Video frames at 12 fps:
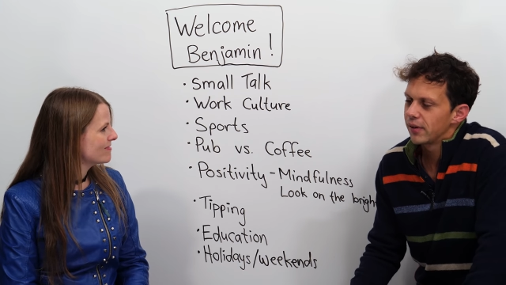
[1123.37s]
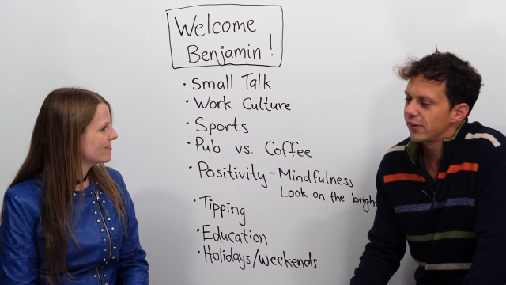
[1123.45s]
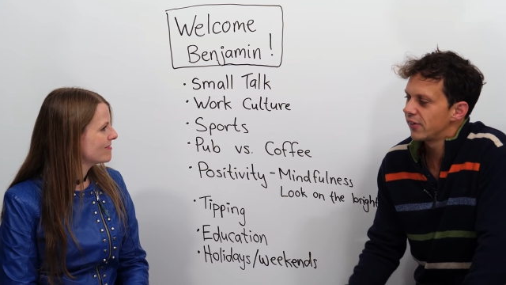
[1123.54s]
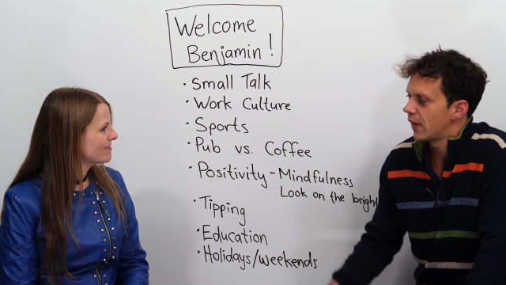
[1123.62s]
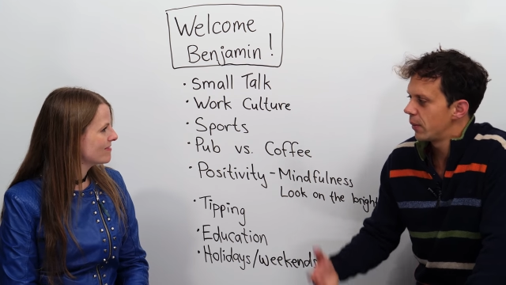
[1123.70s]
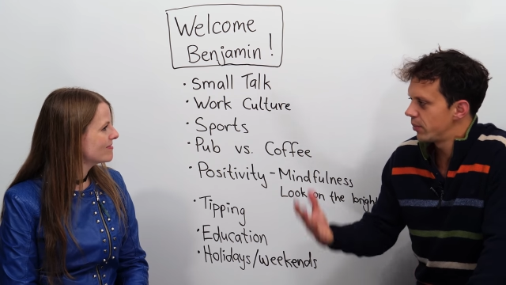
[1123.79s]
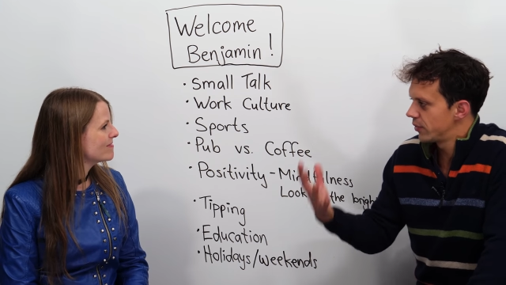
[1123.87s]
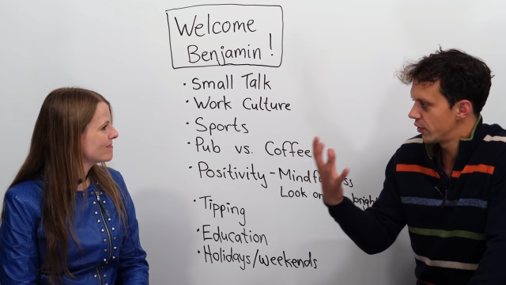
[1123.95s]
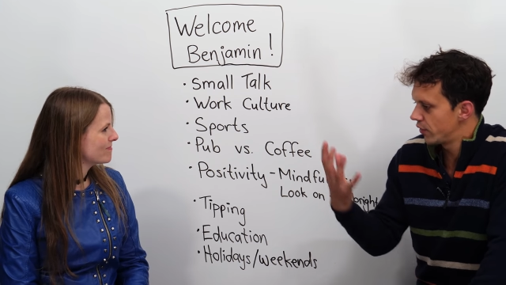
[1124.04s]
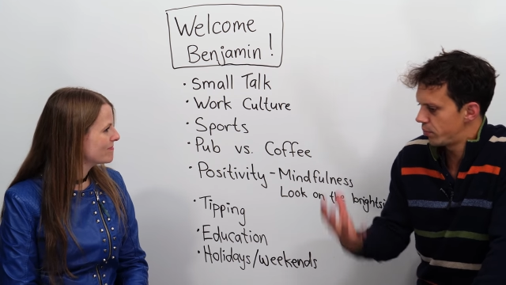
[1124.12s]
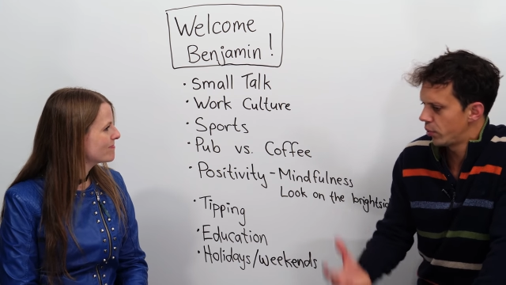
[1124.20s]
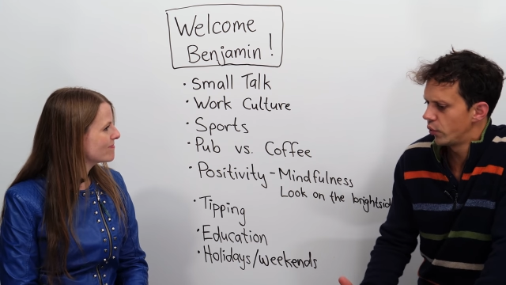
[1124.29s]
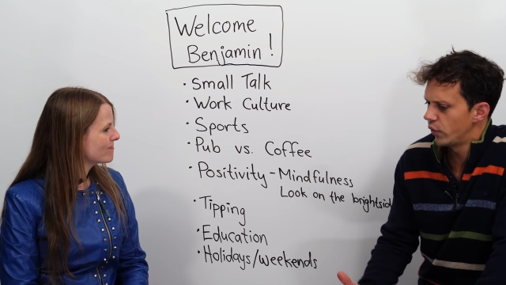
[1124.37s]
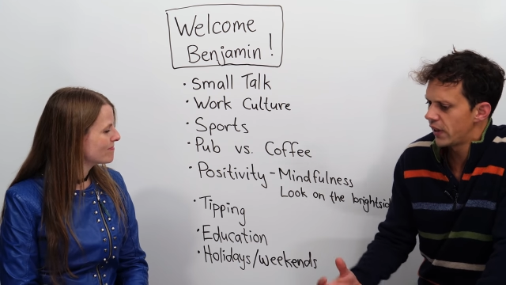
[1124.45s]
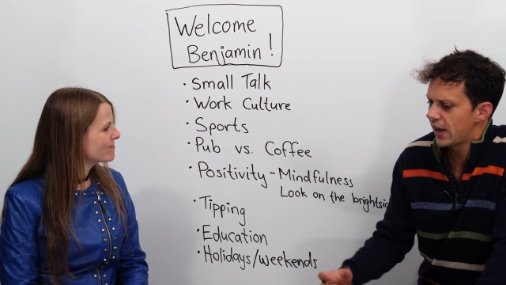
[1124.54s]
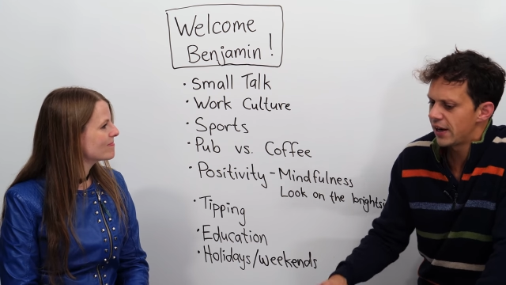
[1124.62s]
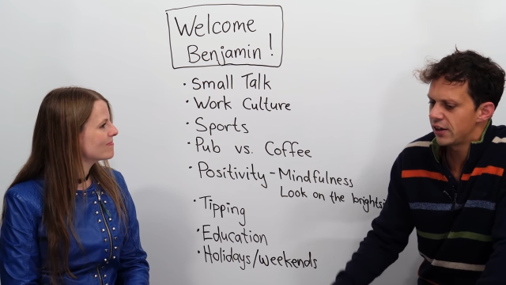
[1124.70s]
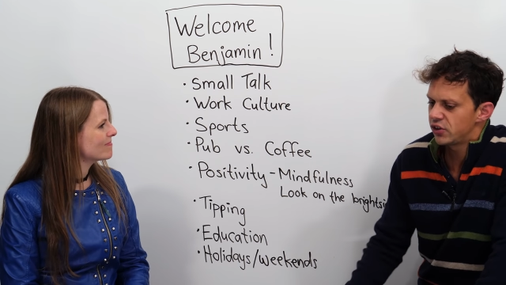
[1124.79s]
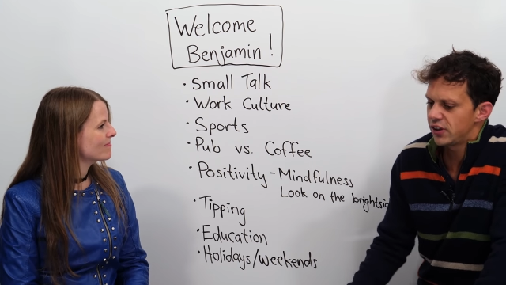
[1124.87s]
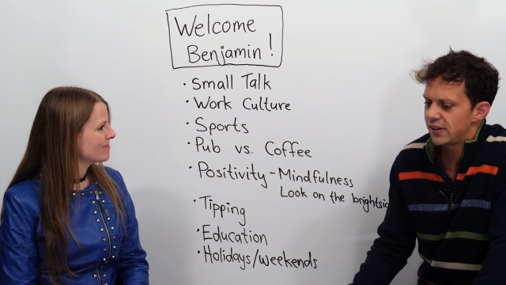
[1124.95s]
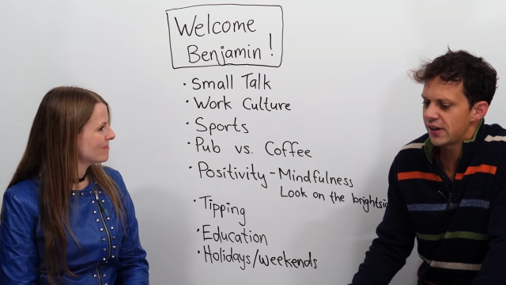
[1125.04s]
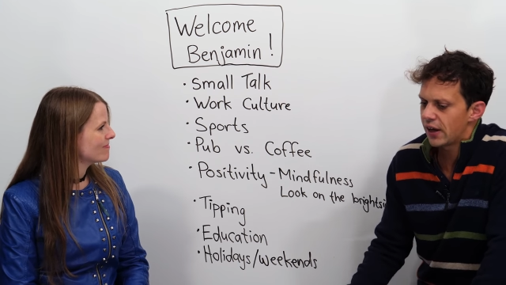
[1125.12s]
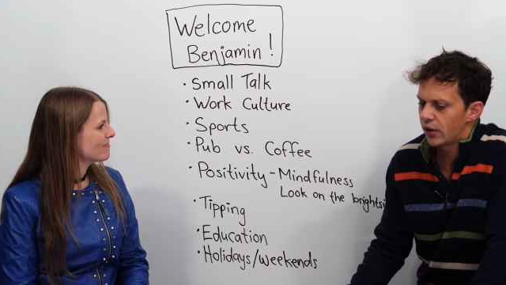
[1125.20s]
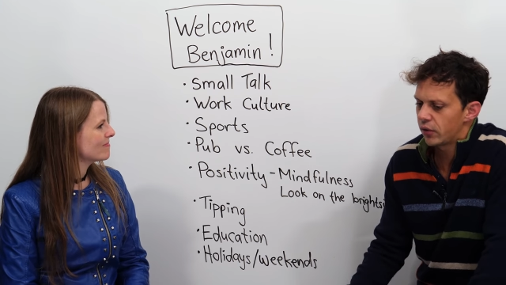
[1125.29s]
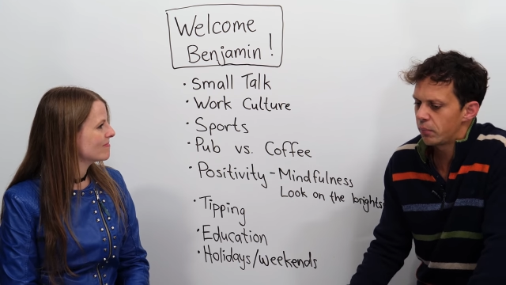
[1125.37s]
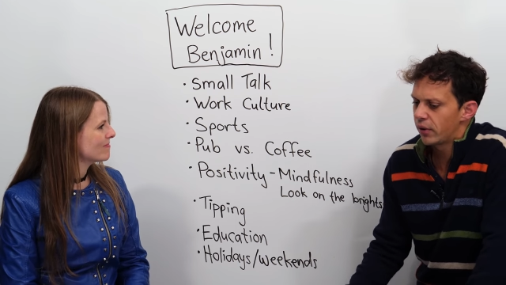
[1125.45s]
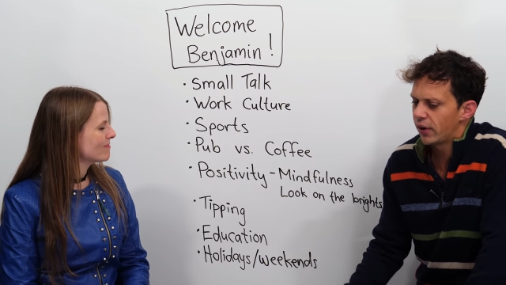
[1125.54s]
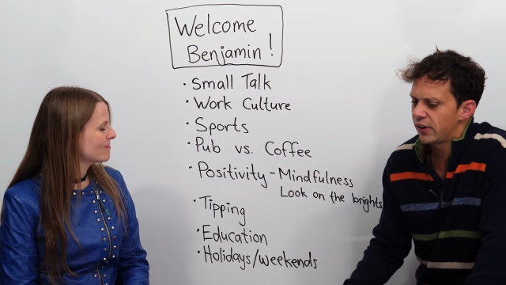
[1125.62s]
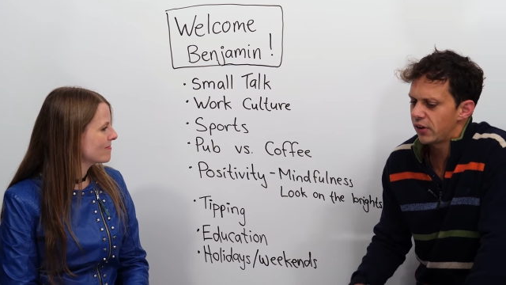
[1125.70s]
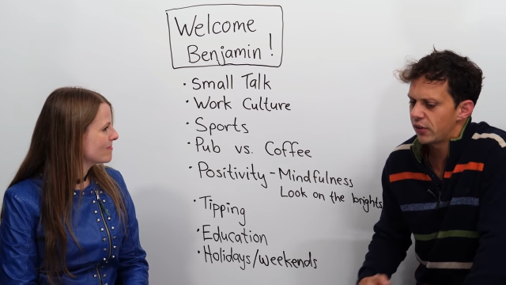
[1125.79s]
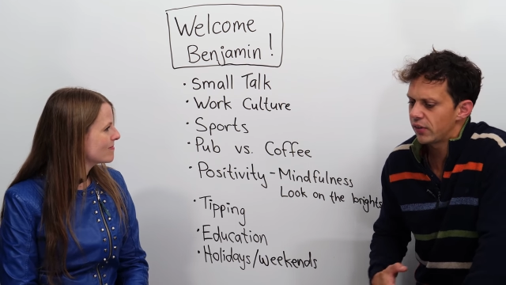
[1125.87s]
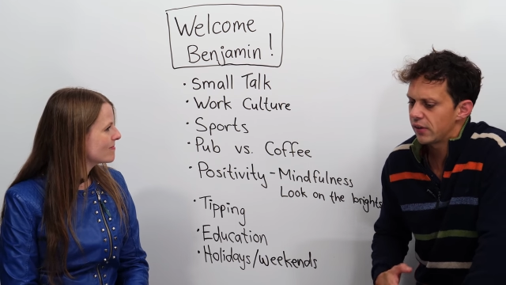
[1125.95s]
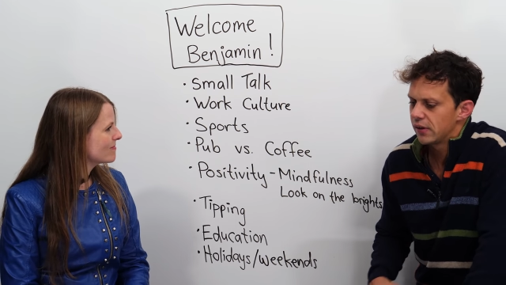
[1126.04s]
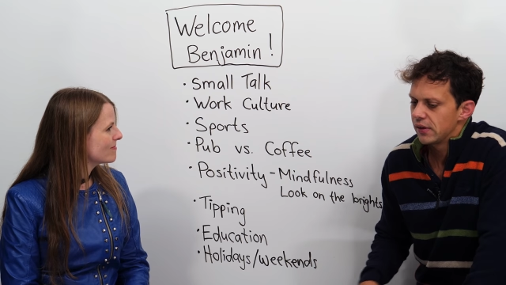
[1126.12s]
Speaker 1: because they sort of pull the energy down. But I don't